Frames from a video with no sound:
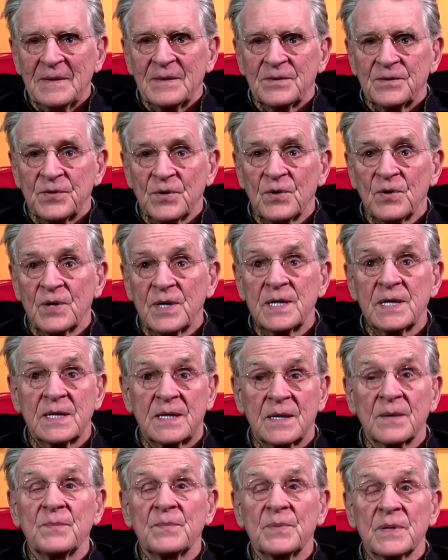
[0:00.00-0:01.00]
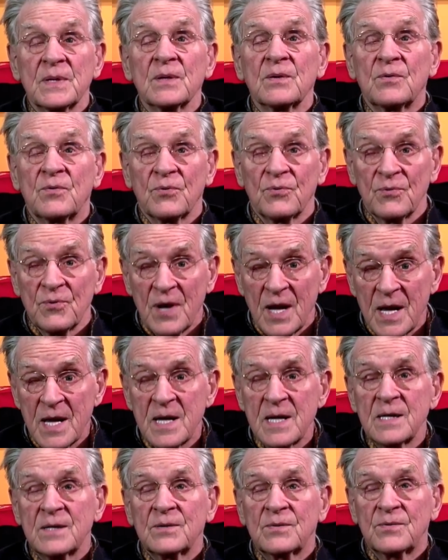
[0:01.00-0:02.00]
So he can be a
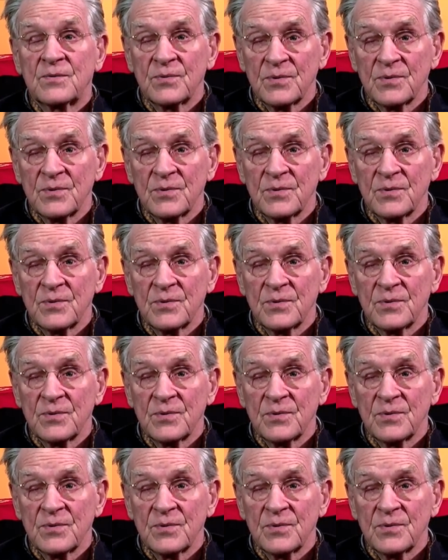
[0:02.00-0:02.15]
great,